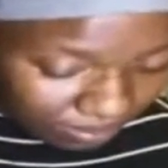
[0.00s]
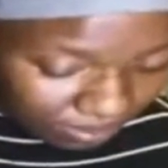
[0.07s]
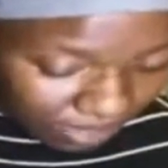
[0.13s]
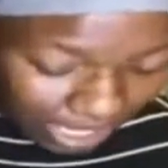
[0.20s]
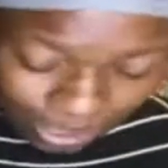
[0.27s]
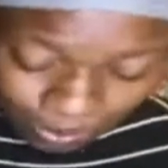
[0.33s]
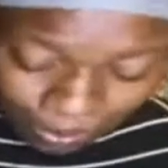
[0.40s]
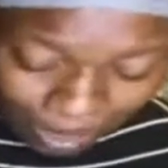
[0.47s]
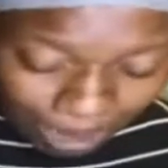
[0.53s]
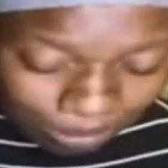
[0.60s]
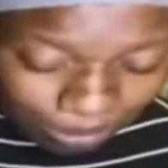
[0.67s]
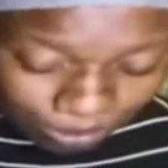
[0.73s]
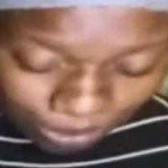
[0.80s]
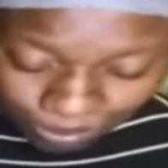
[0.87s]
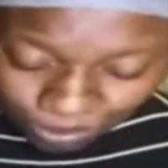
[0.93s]
He's
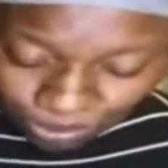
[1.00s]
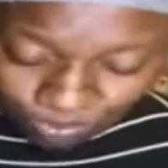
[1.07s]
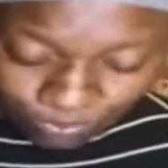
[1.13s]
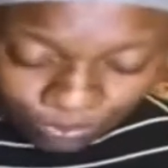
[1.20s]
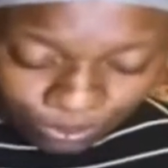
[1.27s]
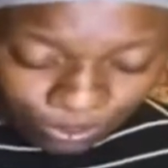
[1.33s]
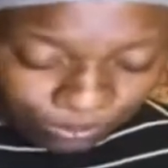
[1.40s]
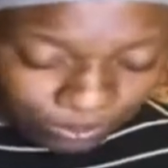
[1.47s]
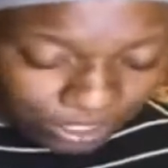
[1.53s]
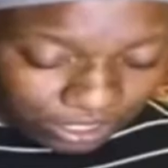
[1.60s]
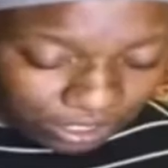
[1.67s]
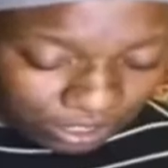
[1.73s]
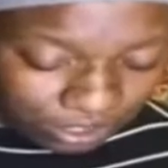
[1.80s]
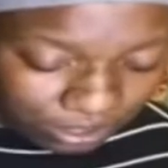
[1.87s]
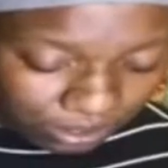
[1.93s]
probably removed for a
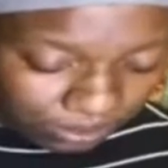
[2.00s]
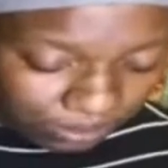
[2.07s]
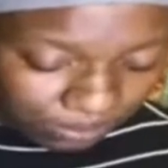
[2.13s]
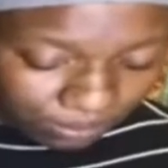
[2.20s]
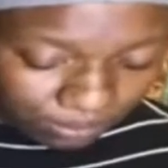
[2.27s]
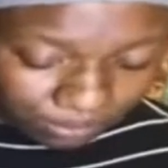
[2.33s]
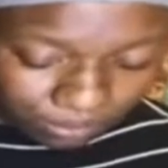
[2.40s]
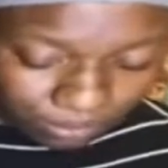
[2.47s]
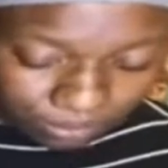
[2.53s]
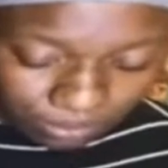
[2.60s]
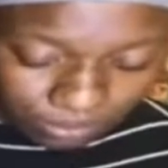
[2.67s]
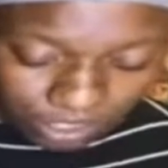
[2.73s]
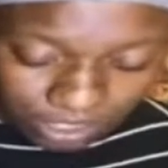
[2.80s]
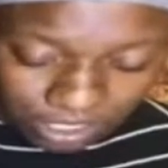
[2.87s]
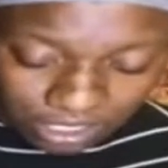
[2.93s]
reason.
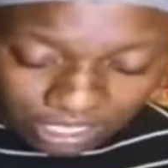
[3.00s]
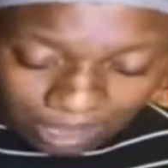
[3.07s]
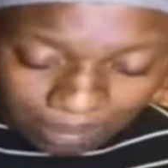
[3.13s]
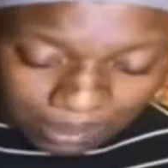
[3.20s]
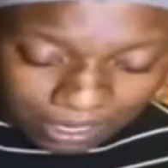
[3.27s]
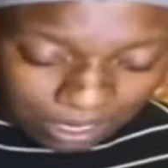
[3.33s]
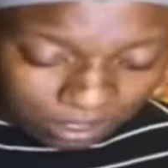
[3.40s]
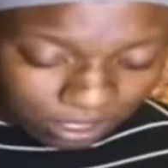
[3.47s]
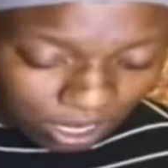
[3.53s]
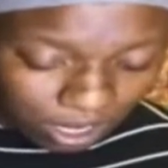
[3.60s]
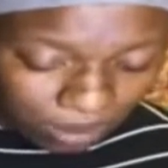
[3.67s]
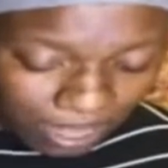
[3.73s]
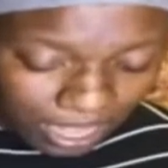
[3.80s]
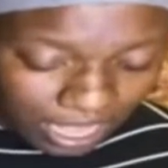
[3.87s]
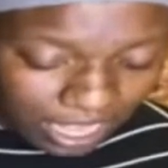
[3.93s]
Since I've been on
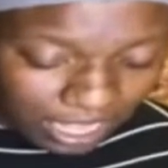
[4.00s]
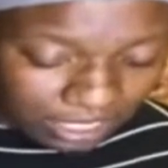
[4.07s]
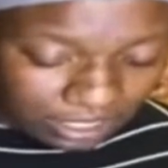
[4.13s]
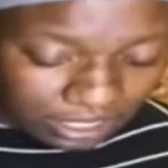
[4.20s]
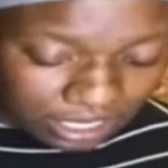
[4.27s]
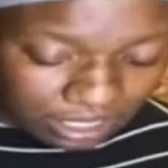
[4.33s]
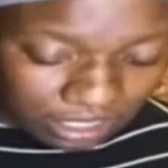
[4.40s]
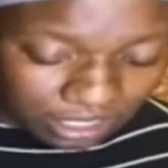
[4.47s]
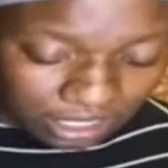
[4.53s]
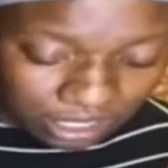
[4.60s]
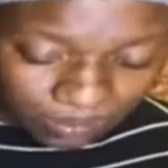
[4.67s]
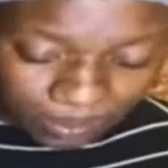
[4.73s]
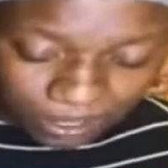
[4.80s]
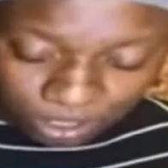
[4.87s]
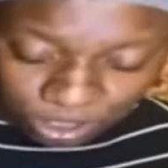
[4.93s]
talking about ancestors and
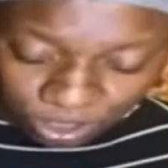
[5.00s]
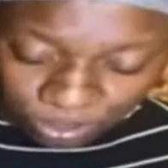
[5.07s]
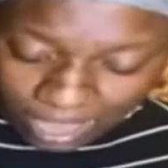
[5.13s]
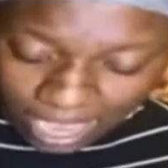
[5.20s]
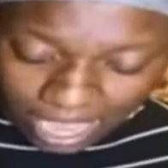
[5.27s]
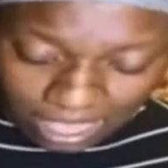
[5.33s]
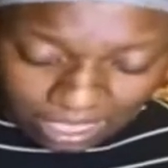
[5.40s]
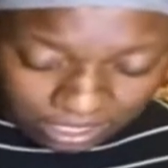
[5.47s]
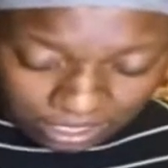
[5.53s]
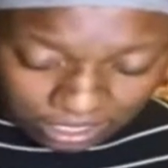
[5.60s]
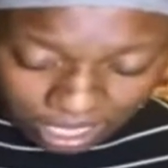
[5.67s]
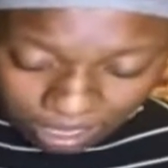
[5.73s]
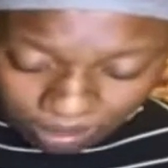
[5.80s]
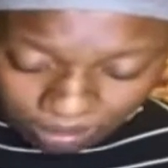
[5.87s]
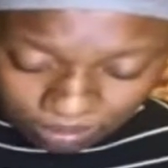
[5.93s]
spirituality and
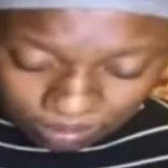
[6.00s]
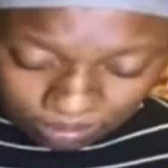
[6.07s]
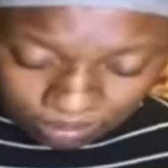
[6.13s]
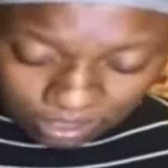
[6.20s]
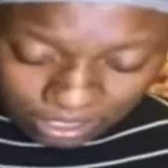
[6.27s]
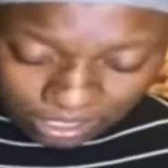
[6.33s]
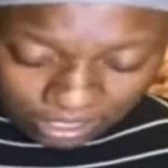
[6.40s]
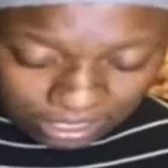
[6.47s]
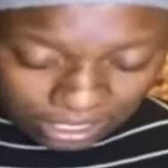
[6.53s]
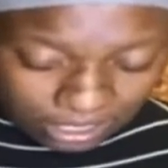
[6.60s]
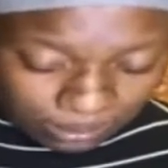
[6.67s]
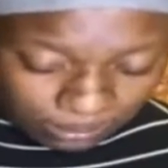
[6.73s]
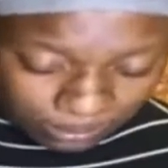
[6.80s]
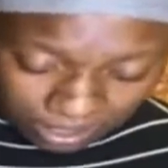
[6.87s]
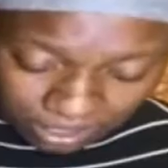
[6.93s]
some, since
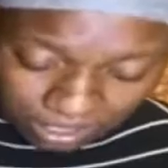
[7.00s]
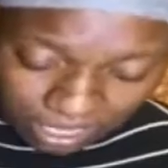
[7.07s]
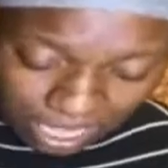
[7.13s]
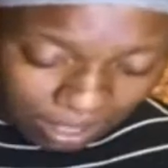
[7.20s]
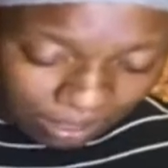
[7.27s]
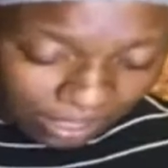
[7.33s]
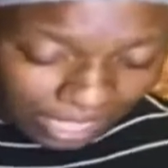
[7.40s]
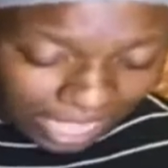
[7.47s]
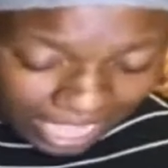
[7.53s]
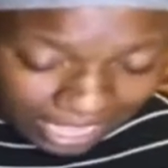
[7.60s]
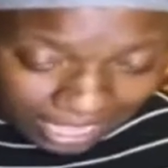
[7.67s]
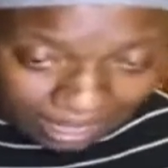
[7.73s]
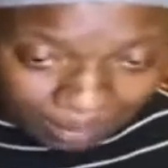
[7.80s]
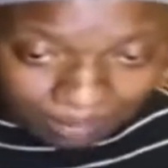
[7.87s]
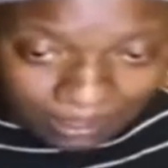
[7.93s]
he's sound
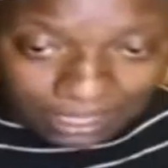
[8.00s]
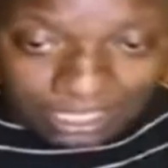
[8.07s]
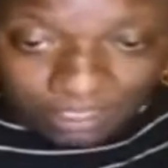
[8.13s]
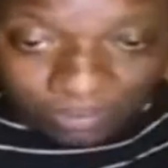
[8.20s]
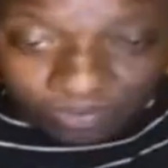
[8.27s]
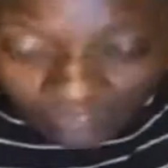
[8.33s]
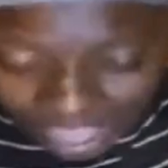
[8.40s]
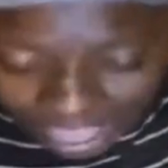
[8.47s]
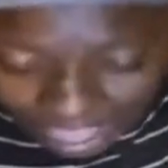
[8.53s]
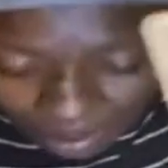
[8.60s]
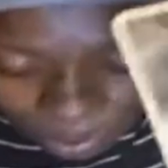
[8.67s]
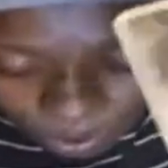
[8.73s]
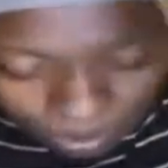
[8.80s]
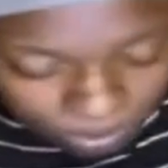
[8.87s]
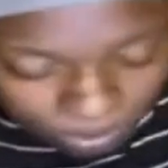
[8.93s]
like it. But this five,
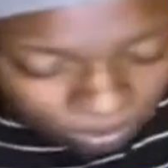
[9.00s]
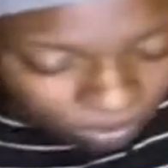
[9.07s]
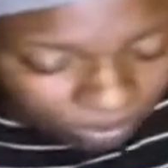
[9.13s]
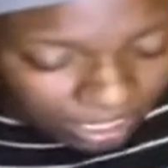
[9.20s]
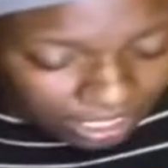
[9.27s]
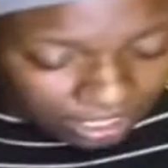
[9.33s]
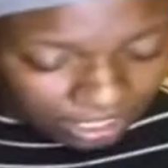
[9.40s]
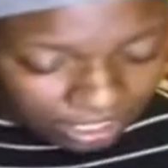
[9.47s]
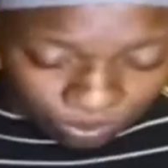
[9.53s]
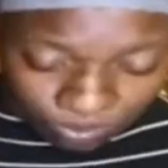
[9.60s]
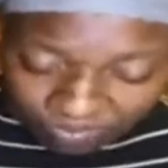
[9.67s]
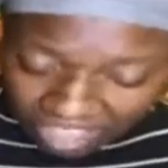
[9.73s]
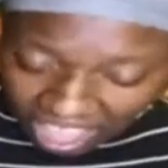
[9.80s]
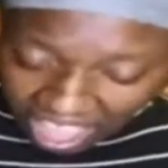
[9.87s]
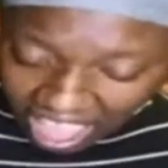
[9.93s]
oh, they 2
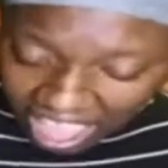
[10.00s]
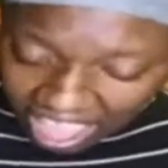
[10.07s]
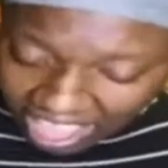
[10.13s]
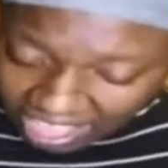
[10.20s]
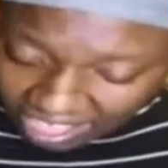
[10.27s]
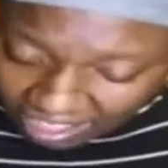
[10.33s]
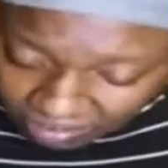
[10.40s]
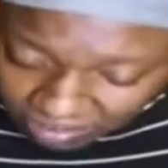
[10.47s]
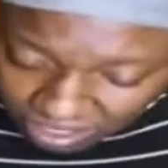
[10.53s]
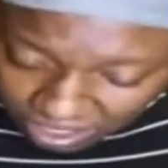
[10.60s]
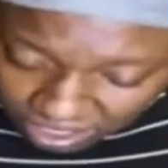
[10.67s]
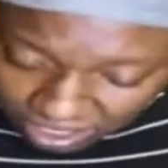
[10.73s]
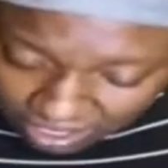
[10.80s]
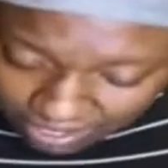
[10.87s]
5s.